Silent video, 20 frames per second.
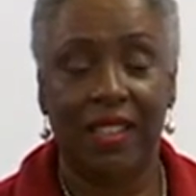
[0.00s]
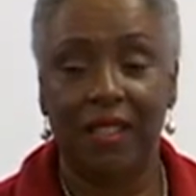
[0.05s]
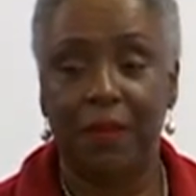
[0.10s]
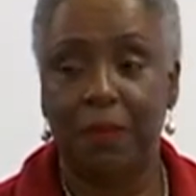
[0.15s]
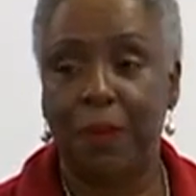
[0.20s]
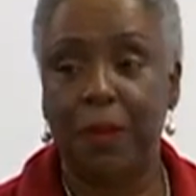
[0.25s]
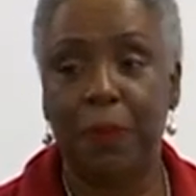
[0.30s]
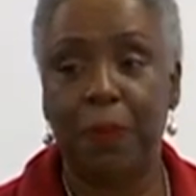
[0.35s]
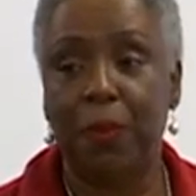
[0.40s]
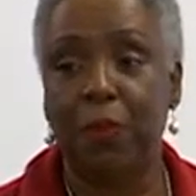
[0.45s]

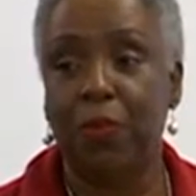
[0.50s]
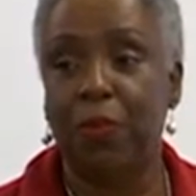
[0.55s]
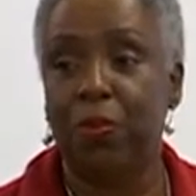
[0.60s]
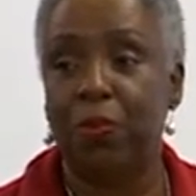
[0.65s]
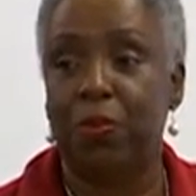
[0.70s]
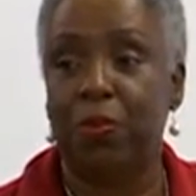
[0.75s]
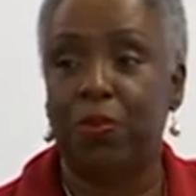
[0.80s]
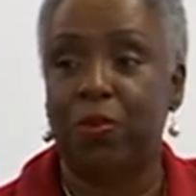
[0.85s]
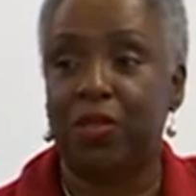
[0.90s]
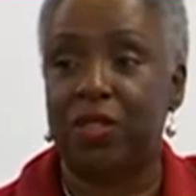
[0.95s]
People
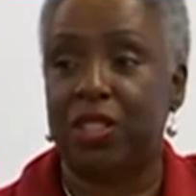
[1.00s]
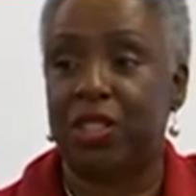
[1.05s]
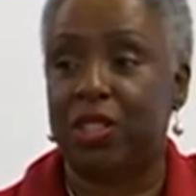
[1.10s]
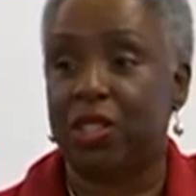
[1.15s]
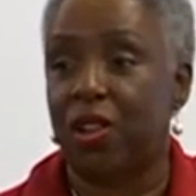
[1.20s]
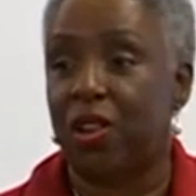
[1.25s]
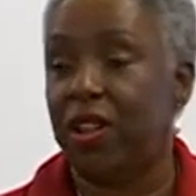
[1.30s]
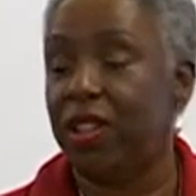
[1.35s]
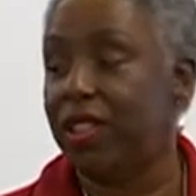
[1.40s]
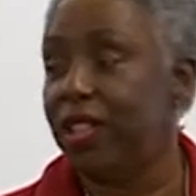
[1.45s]

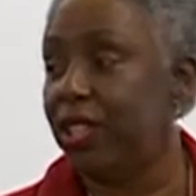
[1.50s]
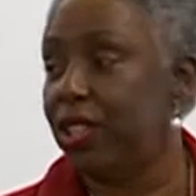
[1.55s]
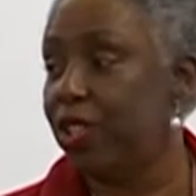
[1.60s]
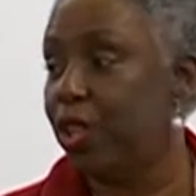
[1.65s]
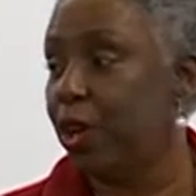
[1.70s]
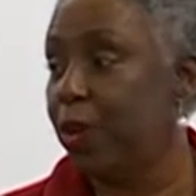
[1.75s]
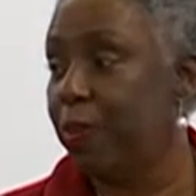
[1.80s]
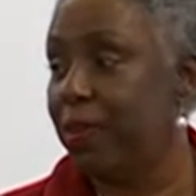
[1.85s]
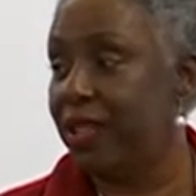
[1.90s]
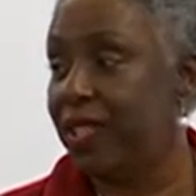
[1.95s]
saw that
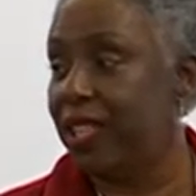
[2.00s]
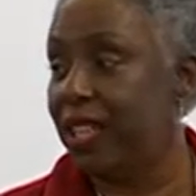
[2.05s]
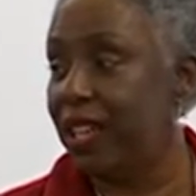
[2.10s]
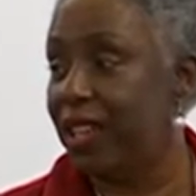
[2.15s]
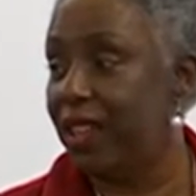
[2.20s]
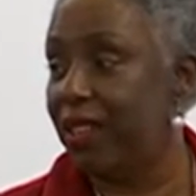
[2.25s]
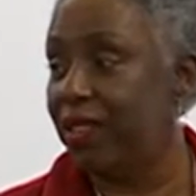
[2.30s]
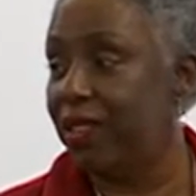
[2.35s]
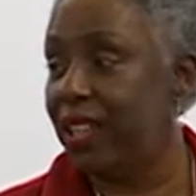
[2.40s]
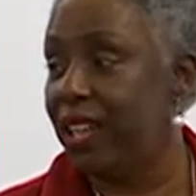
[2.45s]

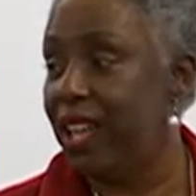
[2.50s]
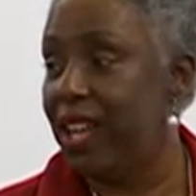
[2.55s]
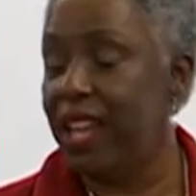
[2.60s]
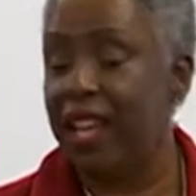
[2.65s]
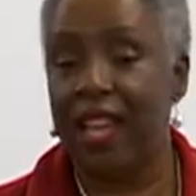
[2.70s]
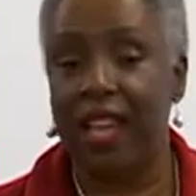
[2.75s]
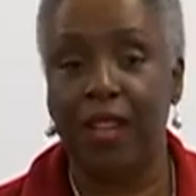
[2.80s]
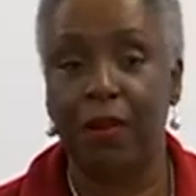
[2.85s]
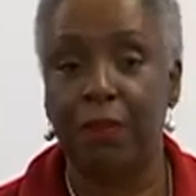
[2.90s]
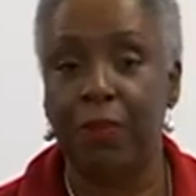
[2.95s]
Germantown
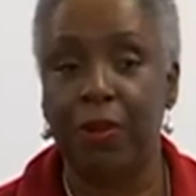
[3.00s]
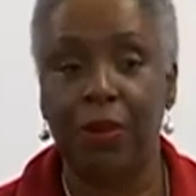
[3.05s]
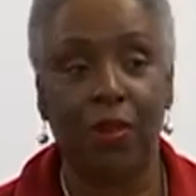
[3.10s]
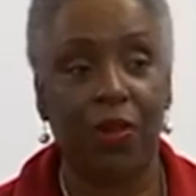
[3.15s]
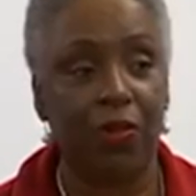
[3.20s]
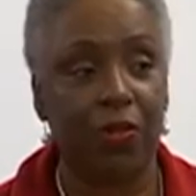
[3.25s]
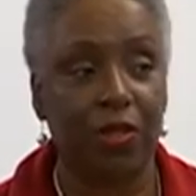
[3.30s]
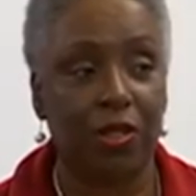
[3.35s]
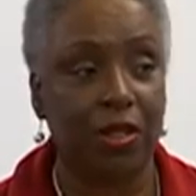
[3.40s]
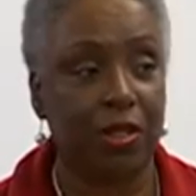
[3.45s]
had
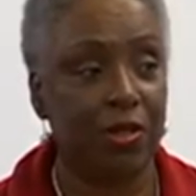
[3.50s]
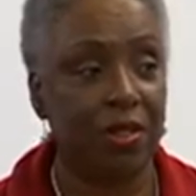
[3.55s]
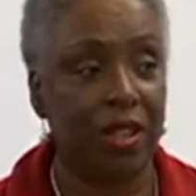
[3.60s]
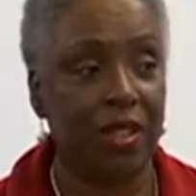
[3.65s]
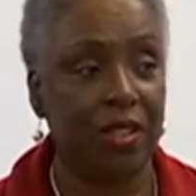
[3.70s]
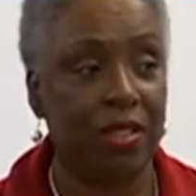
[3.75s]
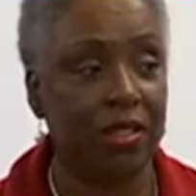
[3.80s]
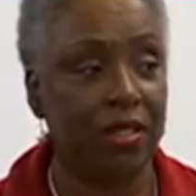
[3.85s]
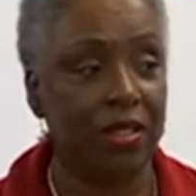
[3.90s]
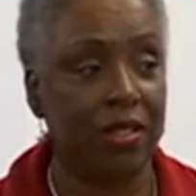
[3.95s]
beautiful
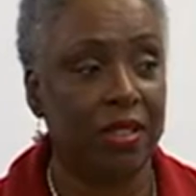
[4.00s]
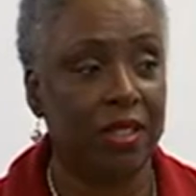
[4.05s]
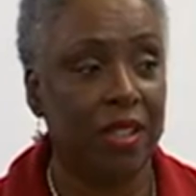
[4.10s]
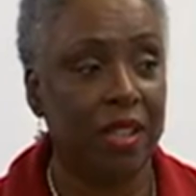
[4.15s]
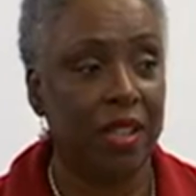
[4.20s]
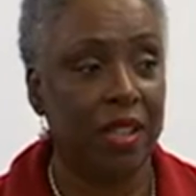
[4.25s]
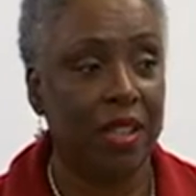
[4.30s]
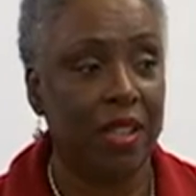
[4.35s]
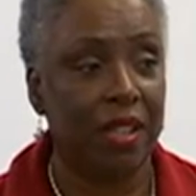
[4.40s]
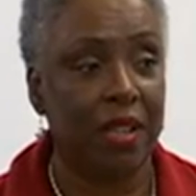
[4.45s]
structures,
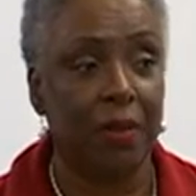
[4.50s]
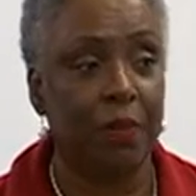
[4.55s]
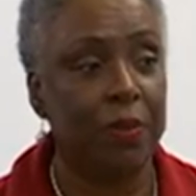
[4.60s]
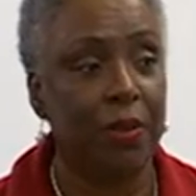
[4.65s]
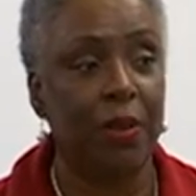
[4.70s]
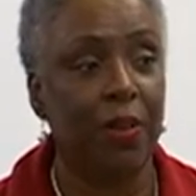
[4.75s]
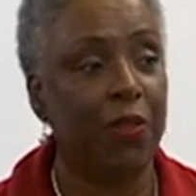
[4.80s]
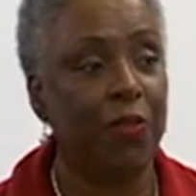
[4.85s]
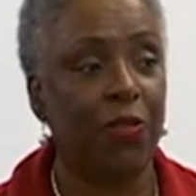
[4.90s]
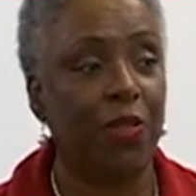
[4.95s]

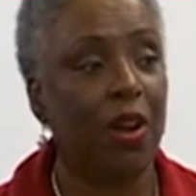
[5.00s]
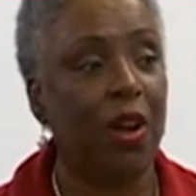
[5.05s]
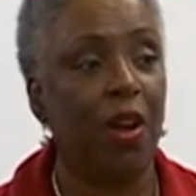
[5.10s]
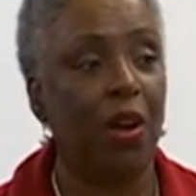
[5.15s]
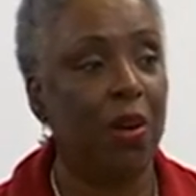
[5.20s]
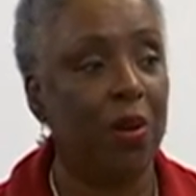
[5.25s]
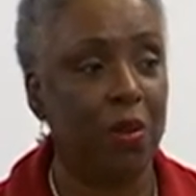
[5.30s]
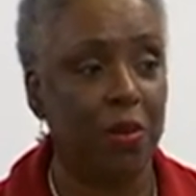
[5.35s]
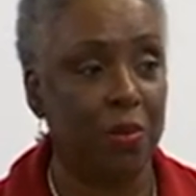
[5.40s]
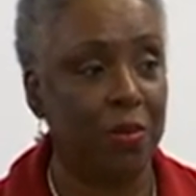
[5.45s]
beautiful
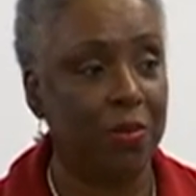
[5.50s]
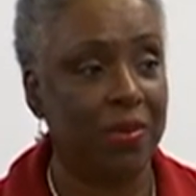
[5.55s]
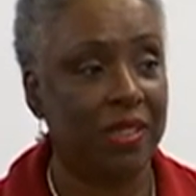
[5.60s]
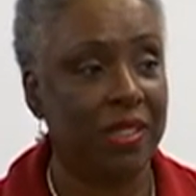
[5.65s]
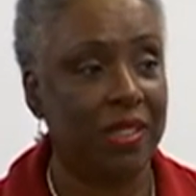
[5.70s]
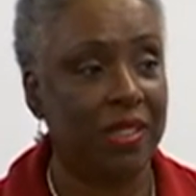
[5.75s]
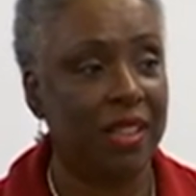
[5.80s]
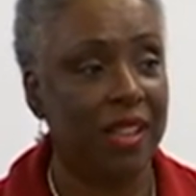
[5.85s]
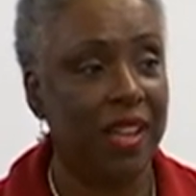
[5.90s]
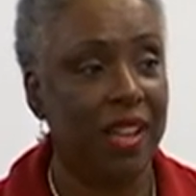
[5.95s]

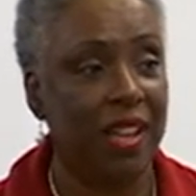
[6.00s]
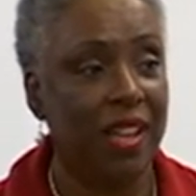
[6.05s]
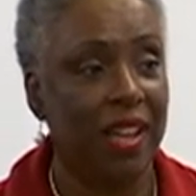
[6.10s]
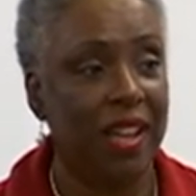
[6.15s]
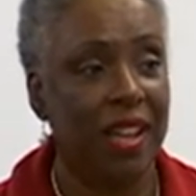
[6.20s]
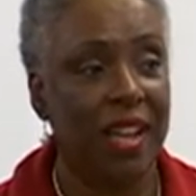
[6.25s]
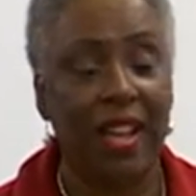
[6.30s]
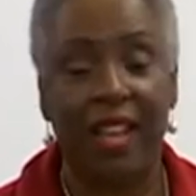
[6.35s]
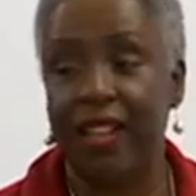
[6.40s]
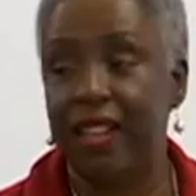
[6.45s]
homes.
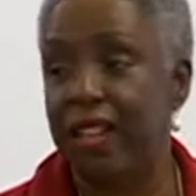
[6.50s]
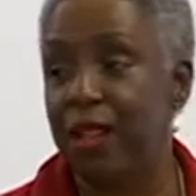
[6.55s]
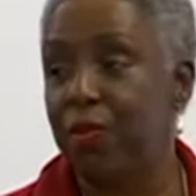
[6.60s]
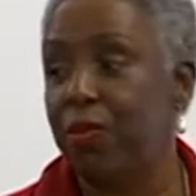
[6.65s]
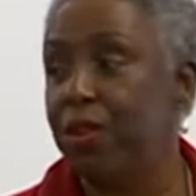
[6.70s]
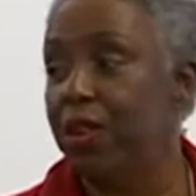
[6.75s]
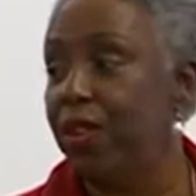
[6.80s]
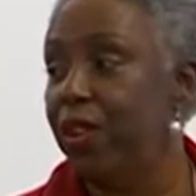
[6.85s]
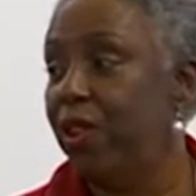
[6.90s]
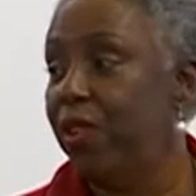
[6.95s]
And they
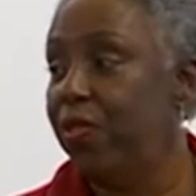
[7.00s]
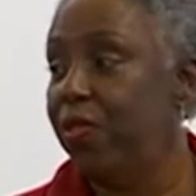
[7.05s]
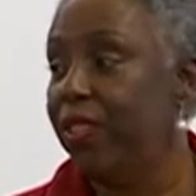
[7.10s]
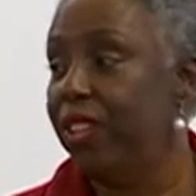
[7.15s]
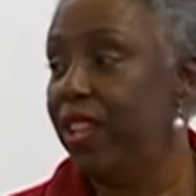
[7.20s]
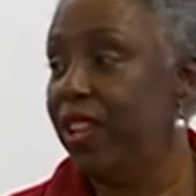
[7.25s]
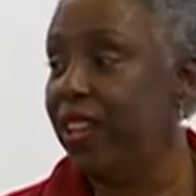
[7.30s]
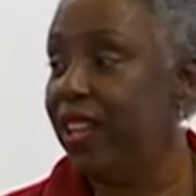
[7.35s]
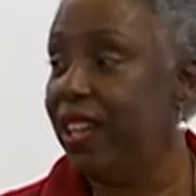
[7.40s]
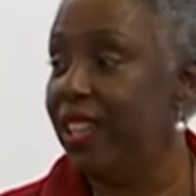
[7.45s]
went over
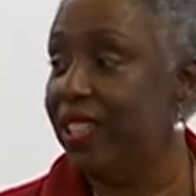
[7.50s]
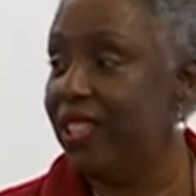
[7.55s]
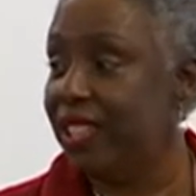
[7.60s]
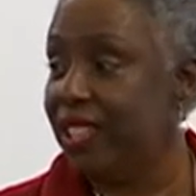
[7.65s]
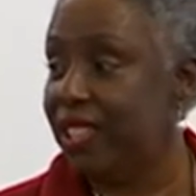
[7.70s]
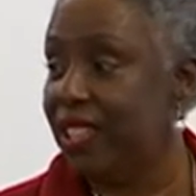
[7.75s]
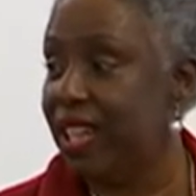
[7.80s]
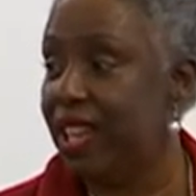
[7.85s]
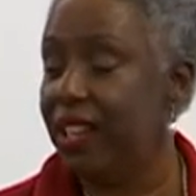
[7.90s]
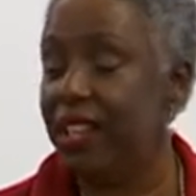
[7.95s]
there and they
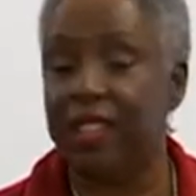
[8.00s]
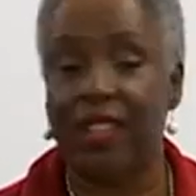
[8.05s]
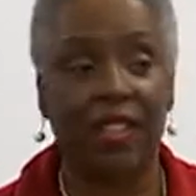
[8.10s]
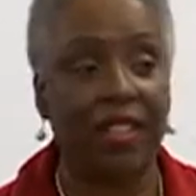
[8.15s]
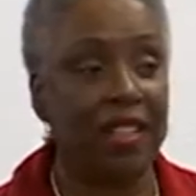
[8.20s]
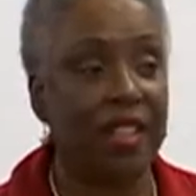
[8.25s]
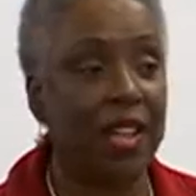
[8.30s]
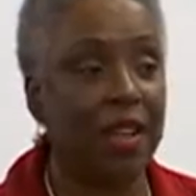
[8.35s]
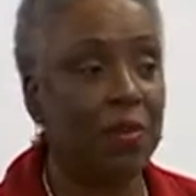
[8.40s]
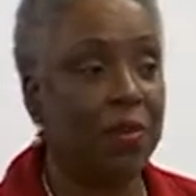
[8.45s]
decided
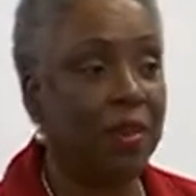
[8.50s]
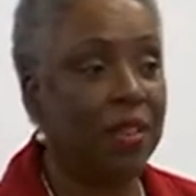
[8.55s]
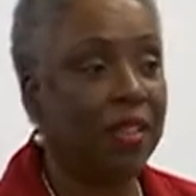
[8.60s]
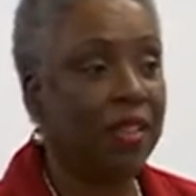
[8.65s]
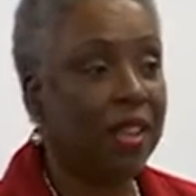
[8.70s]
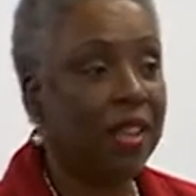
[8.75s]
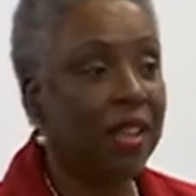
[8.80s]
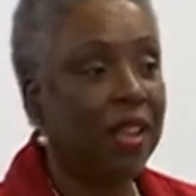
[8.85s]
that they would